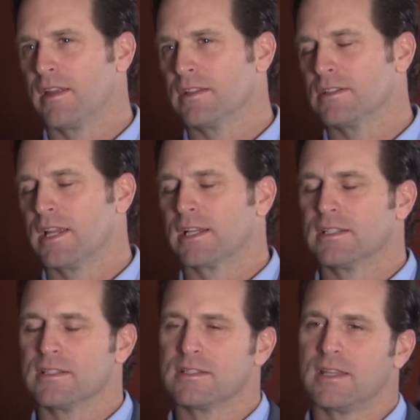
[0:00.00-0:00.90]
they should act
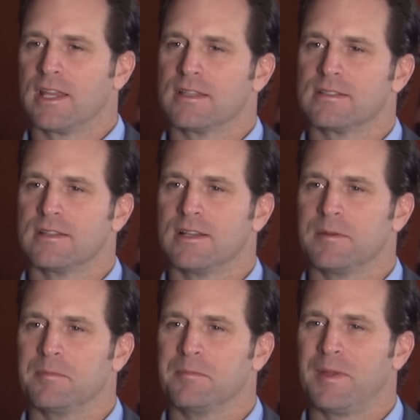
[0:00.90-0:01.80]
in the stands,
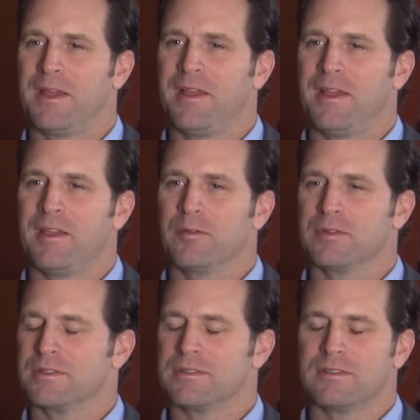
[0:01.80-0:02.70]
it
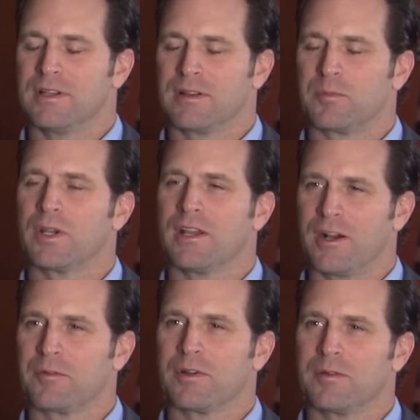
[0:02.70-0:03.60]
was pretty
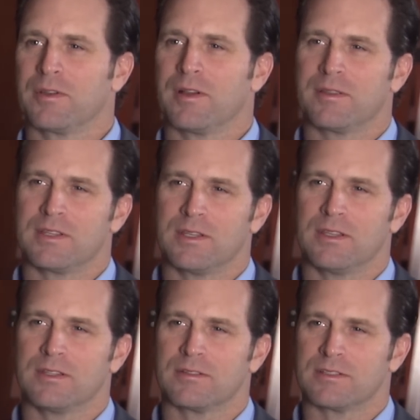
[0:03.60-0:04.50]
awkward.
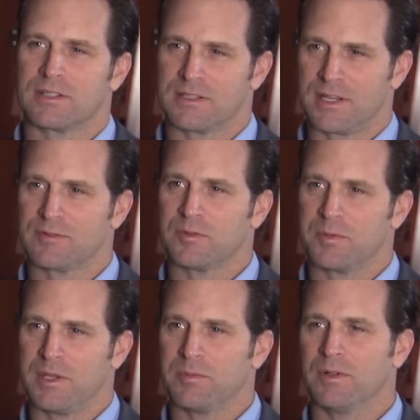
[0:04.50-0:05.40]
These are successful
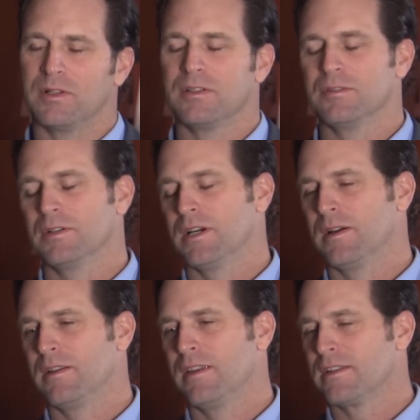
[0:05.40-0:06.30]
people who
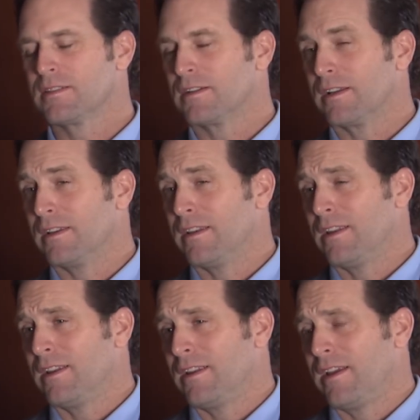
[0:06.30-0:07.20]
necessarily
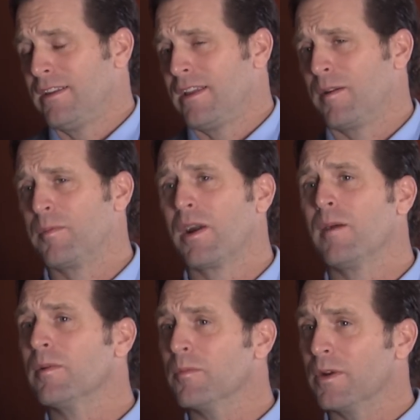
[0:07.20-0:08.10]
hadn't had a
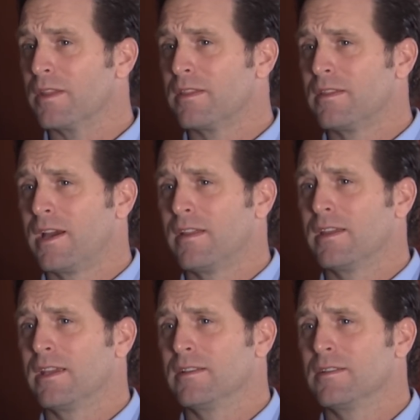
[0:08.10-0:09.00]
problem with how
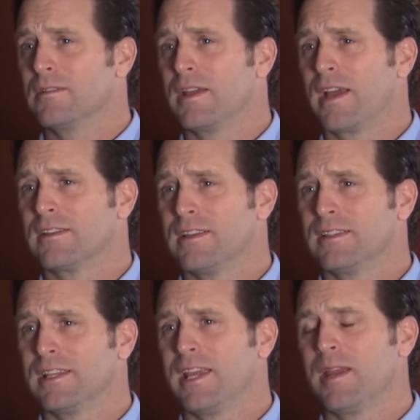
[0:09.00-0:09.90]
they acted
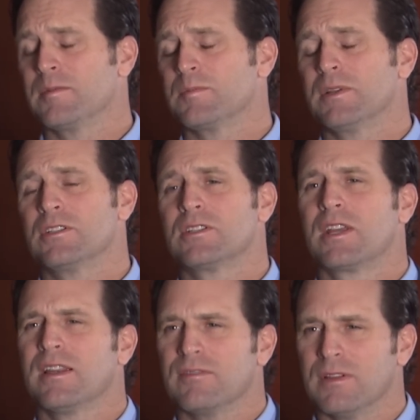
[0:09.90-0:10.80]
at the games, but just
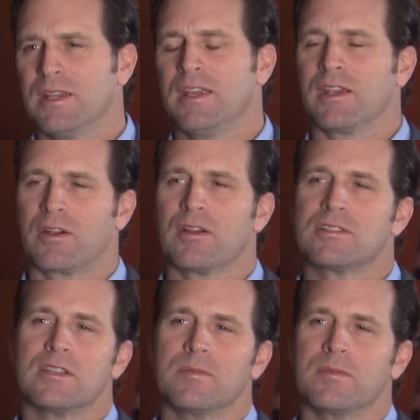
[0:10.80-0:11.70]
kind of
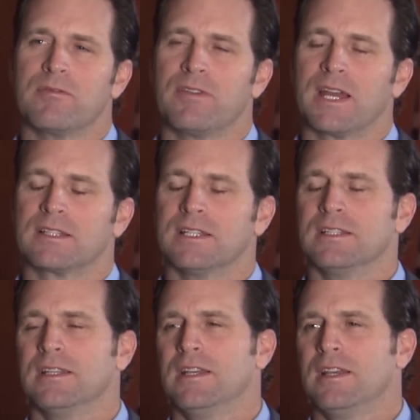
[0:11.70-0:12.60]
encouraging them the fact
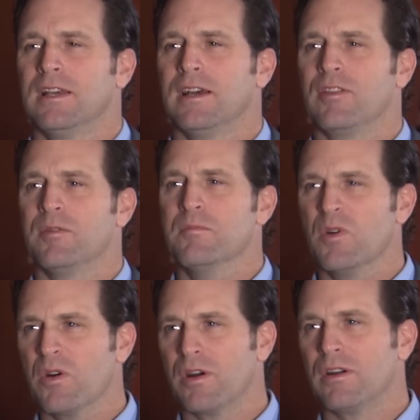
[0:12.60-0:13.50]
that the
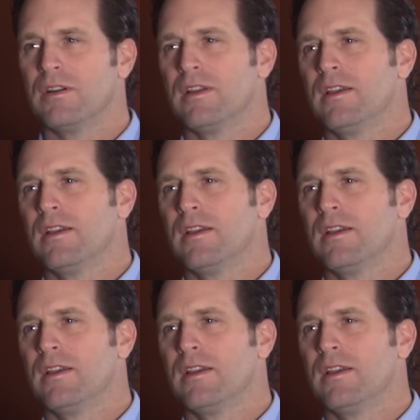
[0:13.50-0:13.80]
more